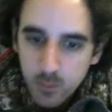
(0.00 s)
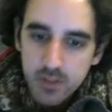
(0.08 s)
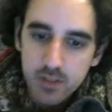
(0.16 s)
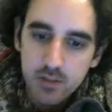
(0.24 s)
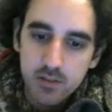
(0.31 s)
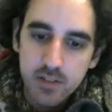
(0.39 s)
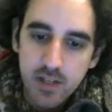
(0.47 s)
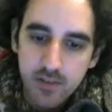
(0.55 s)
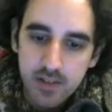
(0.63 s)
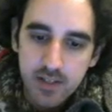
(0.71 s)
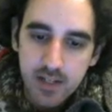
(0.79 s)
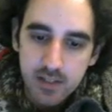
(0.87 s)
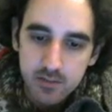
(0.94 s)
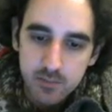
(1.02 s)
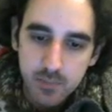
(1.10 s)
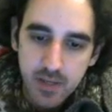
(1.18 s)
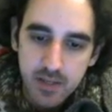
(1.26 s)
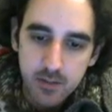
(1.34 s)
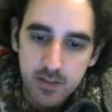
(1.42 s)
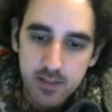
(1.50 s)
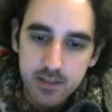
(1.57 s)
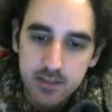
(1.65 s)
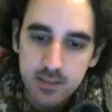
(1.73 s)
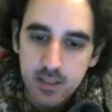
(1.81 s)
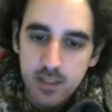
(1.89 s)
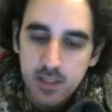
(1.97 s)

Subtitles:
we don't have any kind of specular